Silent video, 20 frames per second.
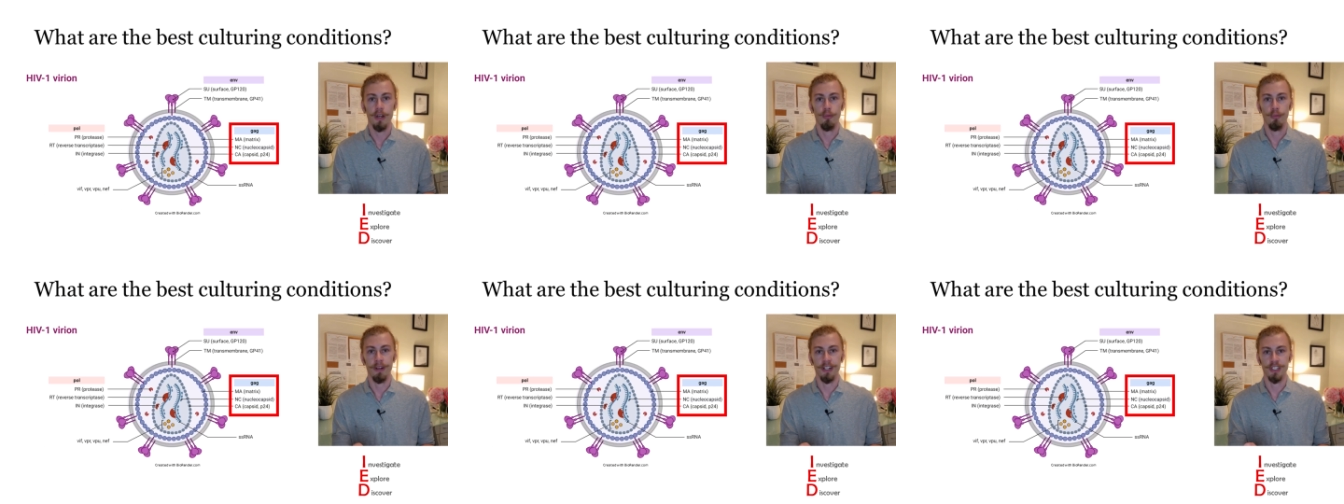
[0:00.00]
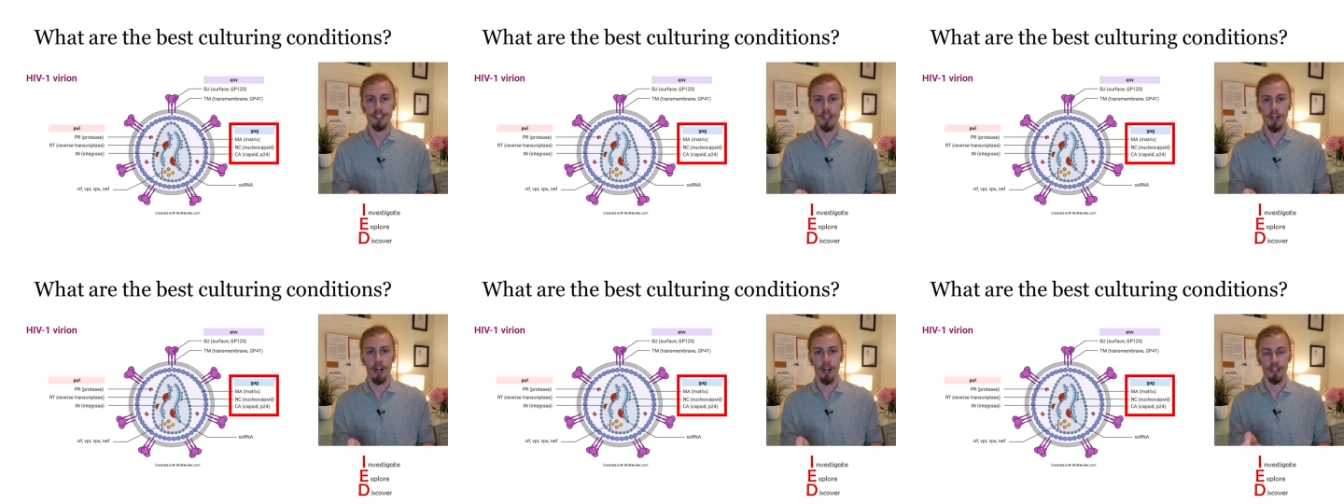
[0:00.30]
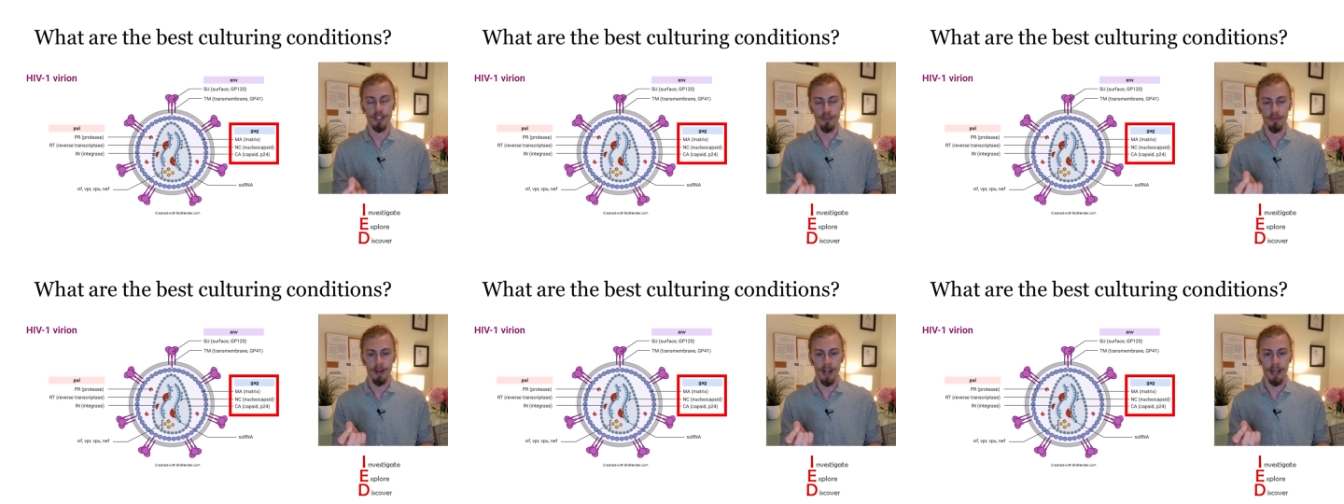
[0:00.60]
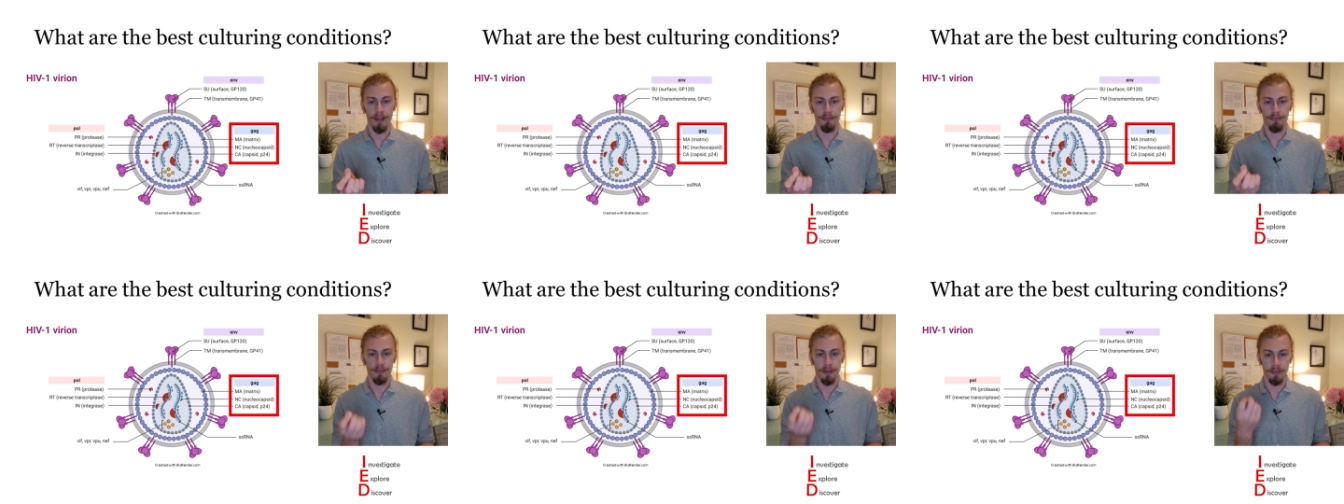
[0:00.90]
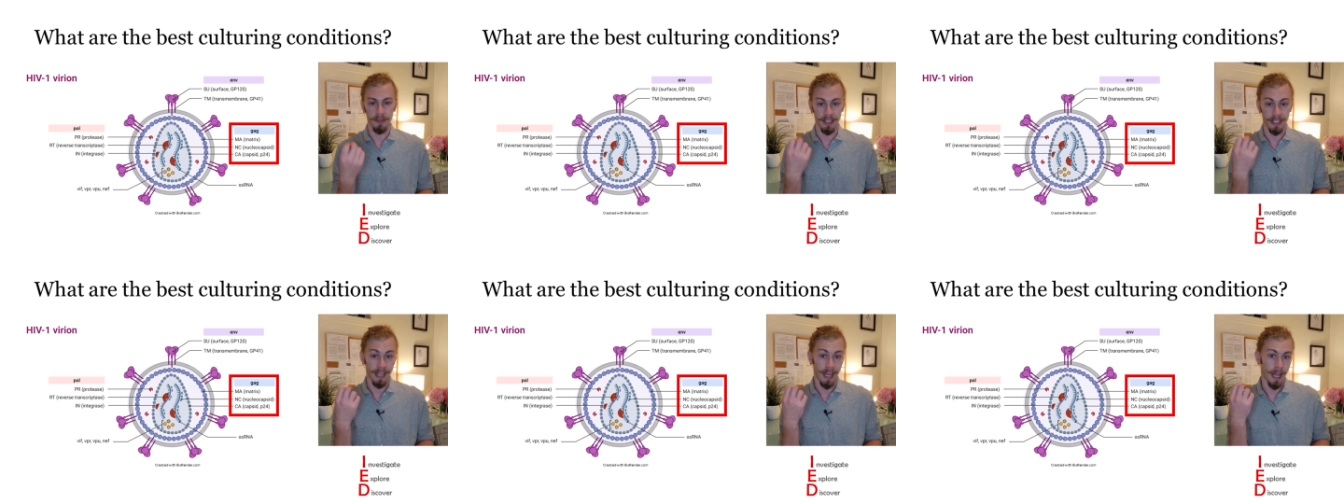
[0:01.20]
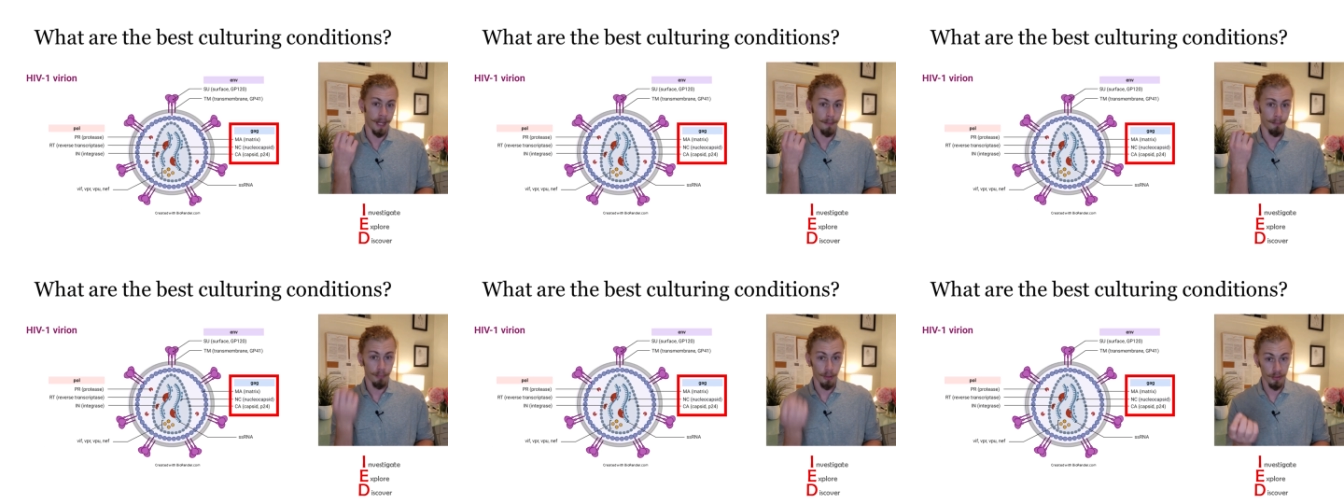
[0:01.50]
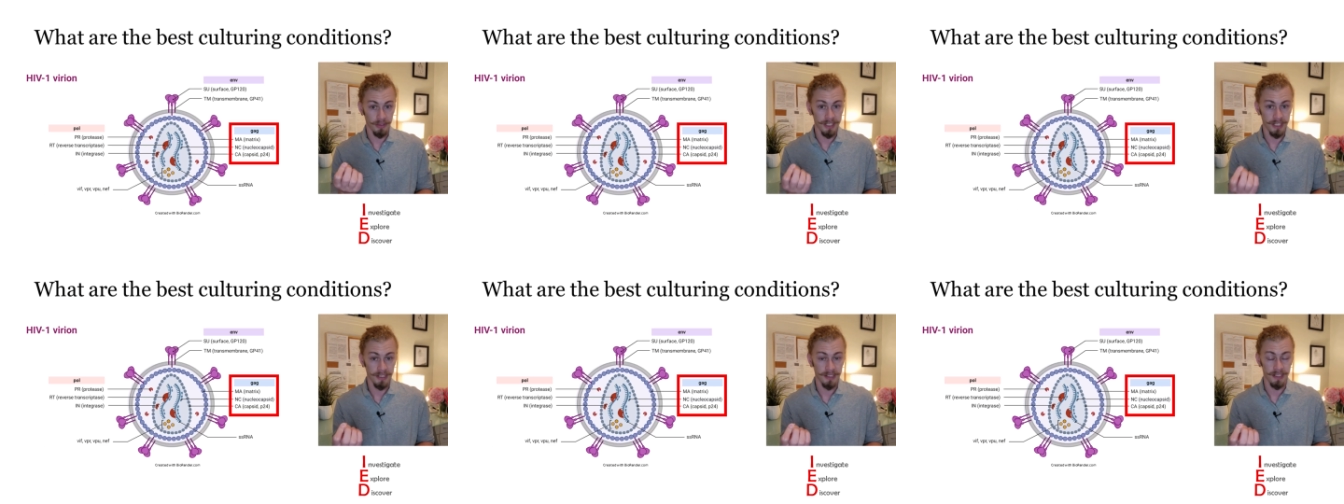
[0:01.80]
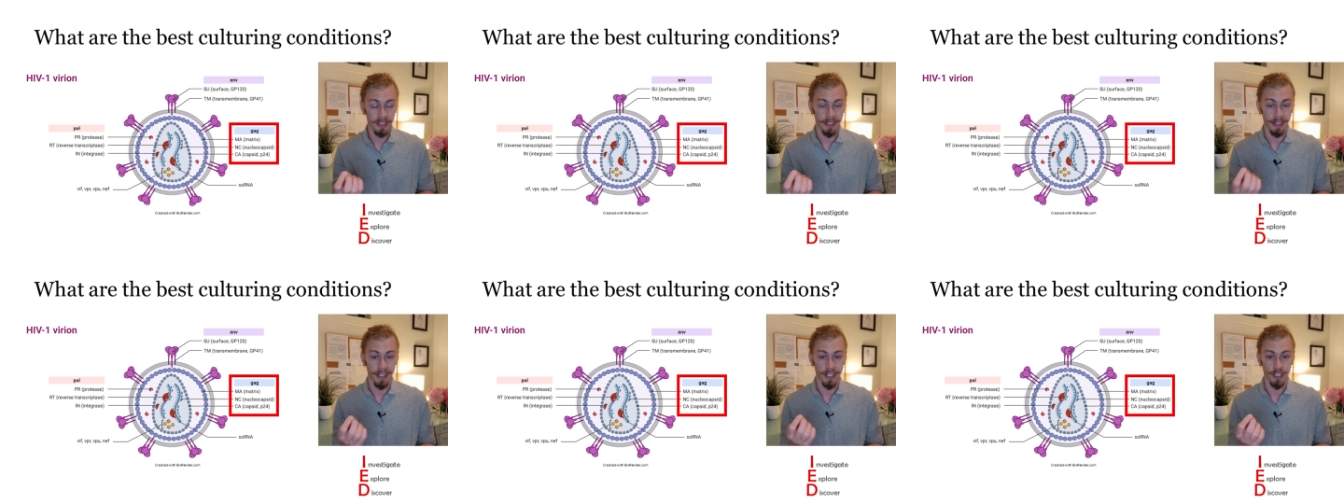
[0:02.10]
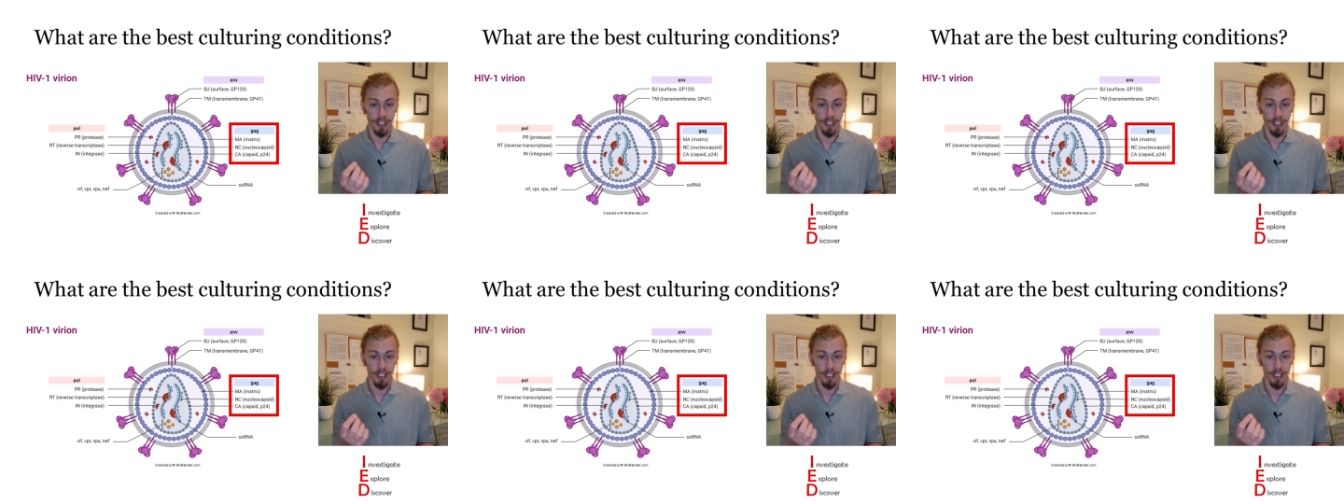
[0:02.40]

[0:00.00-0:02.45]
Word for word: which are derived from the GAG proteins in